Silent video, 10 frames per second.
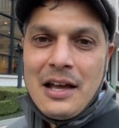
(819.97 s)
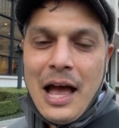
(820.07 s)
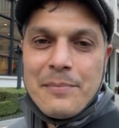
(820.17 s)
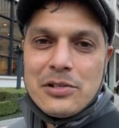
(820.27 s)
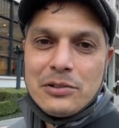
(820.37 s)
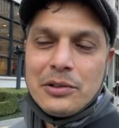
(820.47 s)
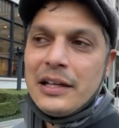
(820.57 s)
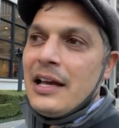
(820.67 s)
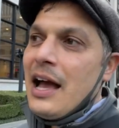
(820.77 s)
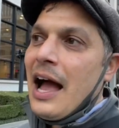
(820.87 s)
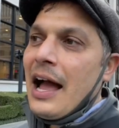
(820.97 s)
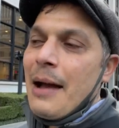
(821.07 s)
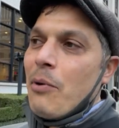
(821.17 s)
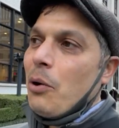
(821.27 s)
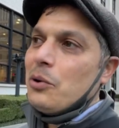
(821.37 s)
Absolutely. I,
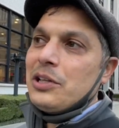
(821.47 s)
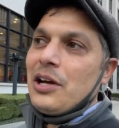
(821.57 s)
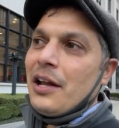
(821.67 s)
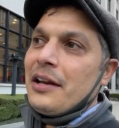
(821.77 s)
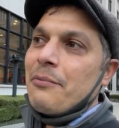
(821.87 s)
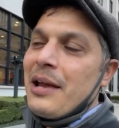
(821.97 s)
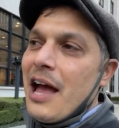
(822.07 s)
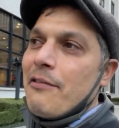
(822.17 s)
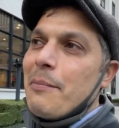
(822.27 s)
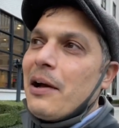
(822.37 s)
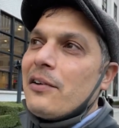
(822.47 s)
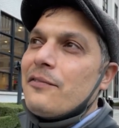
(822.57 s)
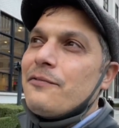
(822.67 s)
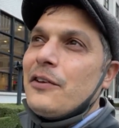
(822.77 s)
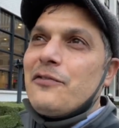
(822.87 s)
I'm holding on. We have
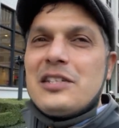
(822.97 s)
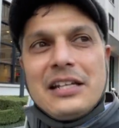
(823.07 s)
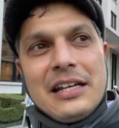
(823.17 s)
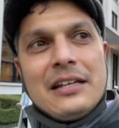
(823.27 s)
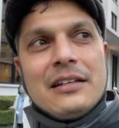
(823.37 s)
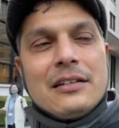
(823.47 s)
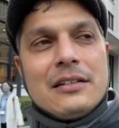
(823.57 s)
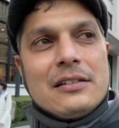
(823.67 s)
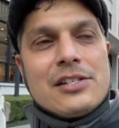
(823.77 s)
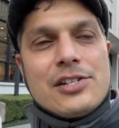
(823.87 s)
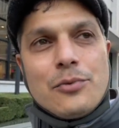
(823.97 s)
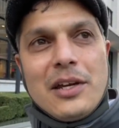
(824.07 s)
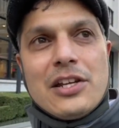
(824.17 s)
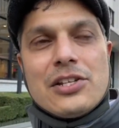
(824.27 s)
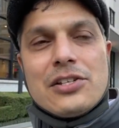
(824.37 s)
about 15
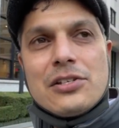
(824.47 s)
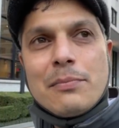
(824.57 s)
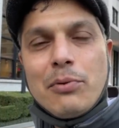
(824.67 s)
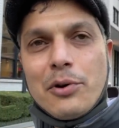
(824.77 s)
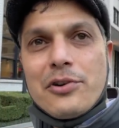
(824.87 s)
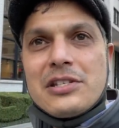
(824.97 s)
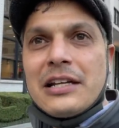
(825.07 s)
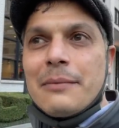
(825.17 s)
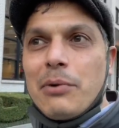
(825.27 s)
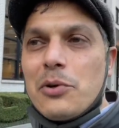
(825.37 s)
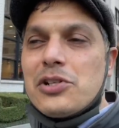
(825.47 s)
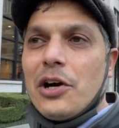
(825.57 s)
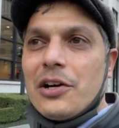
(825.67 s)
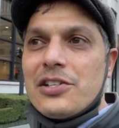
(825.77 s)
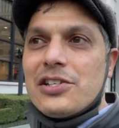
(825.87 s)
Swedish supporters that get
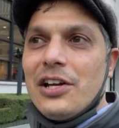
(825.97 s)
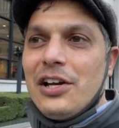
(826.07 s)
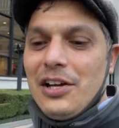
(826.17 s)
postcards.